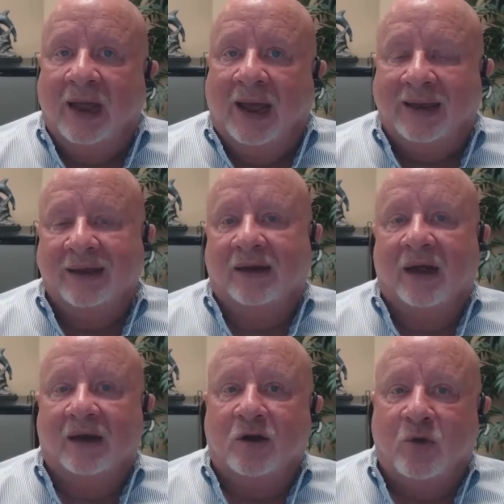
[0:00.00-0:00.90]
I get a
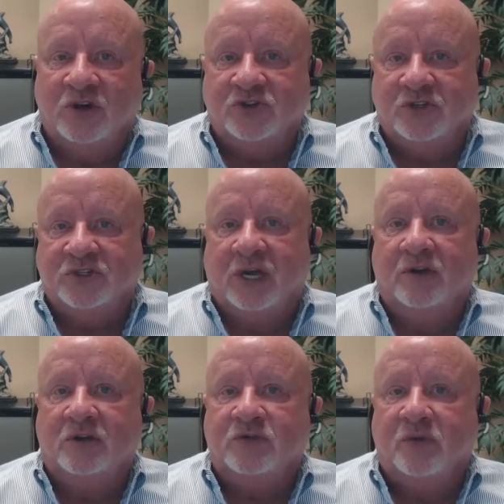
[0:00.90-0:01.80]
lot of questions on
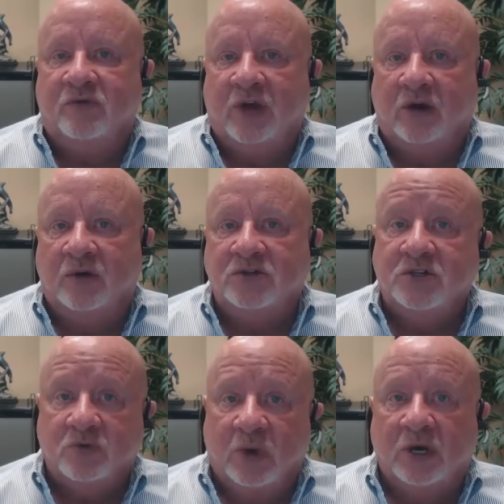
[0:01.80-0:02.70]
this from veterans
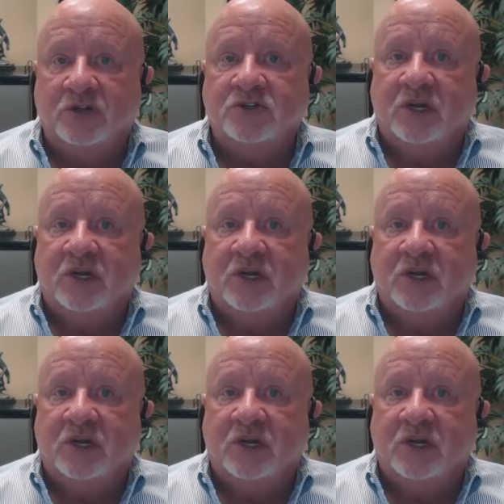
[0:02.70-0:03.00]
as well as